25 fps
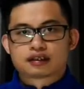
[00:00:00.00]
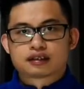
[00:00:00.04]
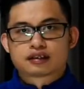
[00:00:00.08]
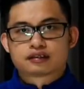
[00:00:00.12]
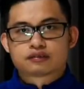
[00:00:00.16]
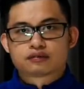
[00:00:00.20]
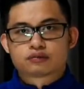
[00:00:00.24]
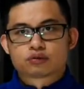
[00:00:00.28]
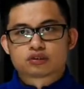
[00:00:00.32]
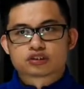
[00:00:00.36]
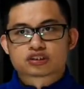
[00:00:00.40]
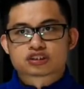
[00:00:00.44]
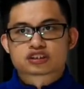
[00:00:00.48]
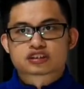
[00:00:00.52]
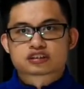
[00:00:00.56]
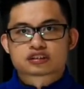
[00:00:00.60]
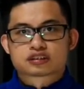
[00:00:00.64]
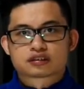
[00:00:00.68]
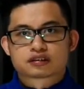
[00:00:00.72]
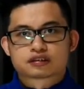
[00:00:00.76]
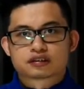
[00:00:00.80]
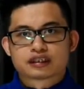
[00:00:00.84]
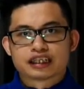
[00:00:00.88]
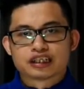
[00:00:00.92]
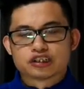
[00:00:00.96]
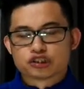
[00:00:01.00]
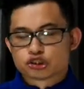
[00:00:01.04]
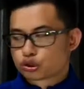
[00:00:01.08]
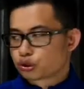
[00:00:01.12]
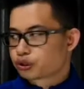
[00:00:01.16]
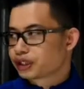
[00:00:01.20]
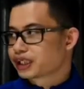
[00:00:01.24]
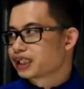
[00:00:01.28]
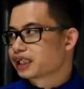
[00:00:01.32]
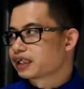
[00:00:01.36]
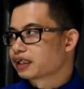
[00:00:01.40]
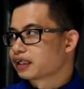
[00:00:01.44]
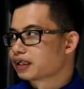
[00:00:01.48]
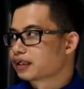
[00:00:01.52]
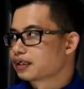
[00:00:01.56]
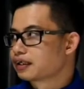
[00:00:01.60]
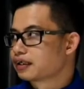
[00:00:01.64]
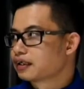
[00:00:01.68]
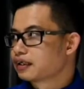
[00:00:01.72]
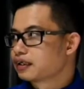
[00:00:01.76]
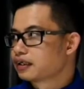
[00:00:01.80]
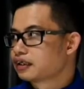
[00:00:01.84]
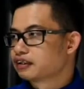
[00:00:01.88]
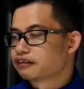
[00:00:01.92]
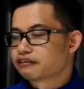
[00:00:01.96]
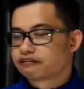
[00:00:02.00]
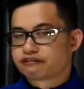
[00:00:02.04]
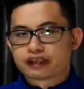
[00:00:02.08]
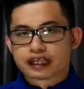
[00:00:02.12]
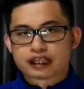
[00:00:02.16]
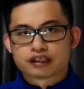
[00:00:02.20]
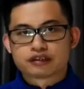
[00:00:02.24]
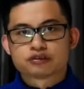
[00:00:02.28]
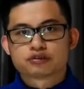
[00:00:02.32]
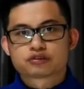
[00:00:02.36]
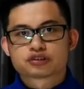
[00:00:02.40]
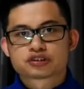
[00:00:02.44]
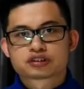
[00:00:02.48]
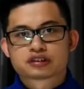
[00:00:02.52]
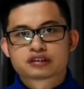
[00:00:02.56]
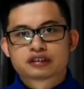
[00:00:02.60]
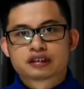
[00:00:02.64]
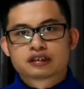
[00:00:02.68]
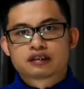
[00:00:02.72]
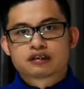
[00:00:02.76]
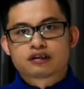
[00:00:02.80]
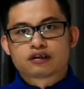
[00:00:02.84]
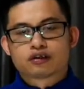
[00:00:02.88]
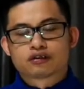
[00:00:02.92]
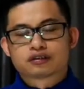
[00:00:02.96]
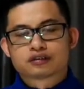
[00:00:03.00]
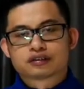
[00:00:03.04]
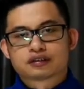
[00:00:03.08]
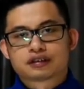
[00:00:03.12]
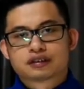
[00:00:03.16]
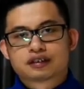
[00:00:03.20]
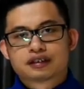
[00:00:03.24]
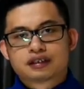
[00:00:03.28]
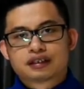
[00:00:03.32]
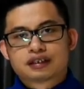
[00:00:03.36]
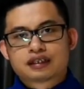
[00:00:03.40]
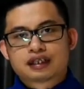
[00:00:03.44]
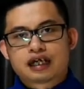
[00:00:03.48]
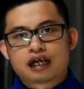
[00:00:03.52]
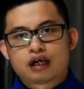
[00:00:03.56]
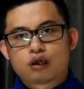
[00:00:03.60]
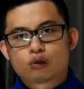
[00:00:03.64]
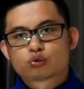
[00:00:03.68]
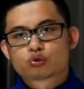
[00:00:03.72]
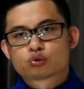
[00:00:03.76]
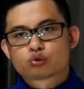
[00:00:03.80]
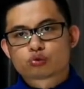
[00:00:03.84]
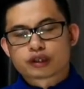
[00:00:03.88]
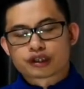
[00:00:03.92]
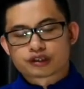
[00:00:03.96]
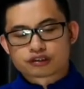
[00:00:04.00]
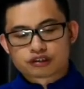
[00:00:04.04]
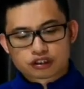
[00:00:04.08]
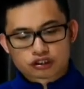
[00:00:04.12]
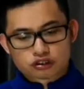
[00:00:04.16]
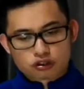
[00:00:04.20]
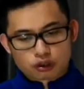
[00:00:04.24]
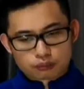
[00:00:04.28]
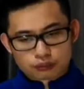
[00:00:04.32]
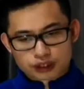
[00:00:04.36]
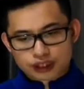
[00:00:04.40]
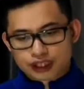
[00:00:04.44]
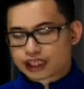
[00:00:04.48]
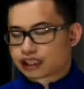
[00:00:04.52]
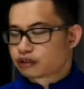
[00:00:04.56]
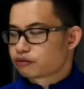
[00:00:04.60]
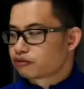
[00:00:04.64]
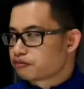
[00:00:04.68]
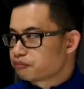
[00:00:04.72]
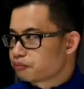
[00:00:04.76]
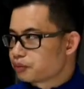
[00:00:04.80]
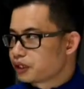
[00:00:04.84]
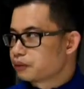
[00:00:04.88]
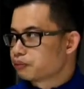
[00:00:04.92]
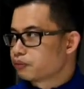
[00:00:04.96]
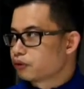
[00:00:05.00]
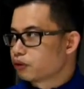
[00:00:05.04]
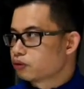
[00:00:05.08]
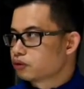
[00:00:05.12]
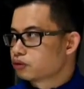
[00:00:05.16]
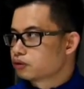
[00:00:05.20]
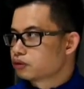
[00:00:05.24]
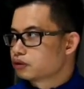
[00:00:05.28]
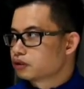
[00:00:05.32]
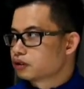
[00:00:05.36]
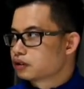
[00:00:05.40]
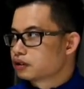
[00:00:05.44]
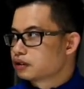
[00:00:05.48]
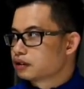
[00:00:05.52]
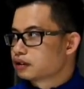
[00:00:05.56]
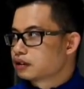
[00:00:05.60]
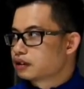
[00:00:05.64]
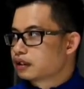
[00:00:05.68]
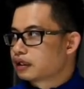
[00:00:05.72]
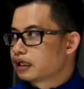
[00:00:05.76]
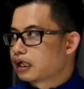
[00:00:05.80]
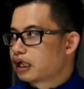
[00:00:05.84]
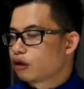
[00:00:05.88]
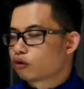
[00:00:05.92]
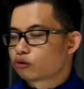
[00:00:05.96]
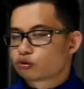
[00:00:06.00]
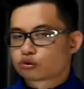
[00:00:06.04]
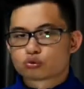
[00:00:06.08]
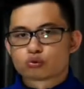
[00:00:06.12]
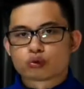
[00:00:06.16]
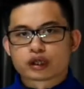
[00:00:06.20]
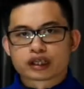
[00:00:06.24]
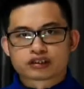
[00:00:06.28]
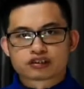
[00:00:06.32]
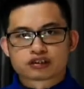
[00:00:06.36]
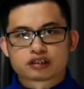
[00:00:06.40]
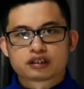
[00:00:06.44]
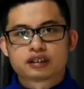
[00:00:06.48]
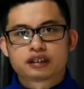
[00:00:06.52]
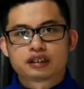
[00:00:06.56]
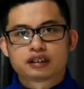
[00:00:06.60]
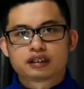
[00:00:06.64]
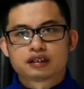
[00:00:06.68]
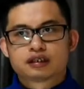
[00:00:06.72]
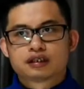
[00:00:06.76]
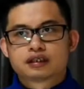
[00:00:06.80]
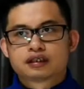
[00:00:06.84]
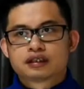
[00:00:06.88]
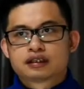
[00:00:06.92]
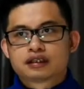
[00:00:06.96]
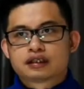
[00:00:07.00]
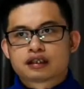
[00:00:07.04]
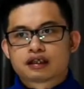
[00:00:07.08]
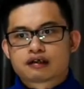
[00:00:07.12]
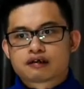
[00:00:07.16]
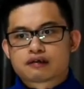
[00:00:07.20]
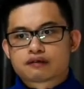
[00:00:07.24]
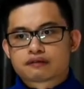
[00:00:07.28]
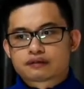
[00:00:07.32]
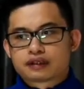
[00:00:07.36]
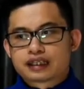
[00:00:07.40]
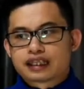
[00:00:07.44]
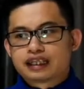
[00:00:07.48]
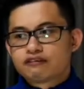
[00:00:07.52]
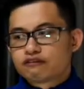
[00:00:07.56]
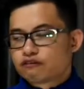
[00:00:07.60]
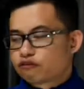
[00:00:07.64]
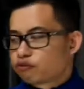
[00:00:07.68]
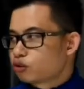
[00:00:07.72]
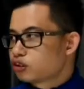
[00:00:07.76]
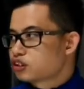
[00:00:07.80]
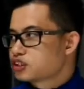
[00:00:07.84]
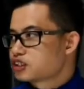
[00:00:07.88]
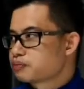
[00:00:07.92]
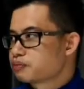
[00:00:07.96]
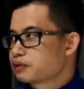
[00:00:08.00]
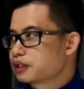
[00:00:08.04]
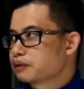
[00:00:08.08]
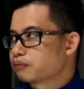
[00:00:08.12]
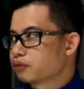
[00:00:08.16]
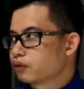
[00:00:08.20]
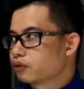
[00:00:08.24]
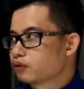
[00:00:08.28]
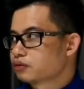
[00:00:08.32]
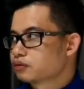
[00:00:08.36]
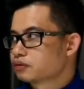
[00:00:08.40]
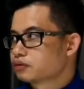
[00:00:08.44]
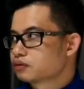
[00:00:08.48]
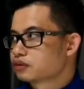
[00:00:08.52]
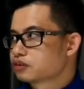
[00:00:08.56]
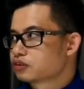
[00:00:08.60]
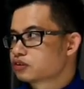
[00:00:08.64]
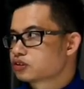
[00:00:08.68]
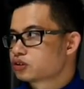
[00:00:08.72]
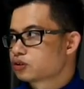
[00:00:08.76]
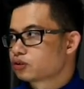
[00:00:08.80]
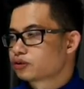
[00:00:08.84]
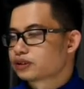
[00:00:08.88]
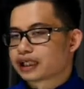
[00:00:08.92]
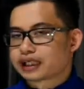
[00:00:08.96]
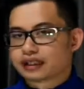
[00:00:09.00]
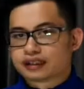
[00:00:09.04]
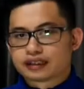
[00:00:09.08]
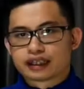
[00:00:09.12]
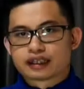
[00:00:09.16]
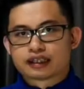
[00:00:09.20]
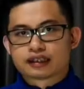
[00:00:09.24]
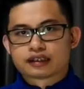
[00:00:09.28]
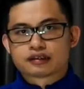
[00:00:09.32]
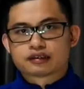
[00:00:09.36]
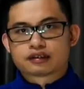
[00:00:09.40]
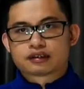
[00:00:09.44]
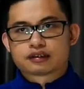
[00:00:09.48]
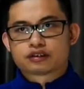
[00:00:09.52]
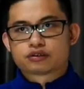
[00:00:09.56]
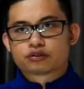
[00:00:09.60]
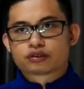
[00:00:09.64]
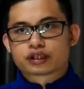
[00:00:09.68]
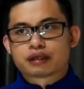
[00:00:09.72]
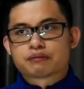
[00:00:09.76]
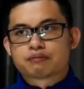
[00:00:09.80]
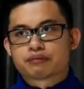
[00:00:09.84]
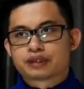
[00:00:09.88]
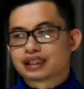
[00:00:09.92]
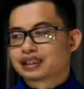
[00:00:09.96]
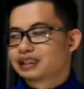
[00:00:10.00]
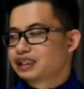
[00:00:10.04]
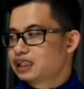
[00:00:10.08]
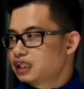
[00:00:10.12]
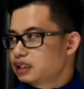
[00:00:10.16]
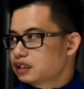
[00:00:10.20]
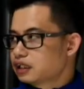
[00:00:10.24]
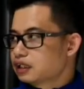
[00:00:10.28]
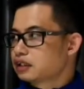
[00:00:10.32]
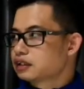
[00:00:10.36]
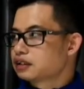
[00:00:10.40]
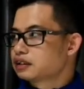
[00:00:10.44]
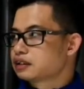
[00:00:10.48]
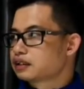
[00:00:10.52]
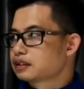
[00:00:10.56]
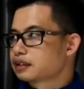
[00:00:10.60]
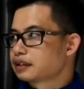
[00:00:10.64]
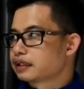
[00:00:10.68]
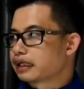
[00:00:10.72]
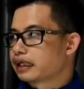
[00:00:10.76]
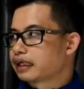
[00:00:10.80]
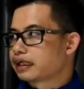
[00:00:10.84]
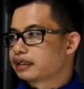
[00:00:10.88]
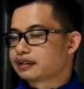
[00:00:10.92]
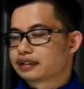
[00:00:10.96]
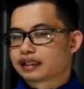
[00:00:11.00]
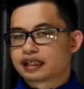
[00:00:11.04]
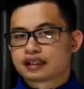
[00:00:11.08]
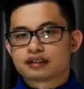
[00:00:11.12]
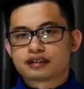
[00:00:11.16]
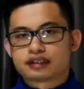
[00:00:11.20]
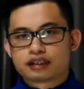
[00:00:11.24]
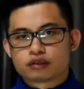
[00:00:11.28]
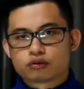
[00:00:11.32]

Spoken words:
was intriguing. The values on how to actually communicate with people, how to actually influence people, so that you can be a leader, and then they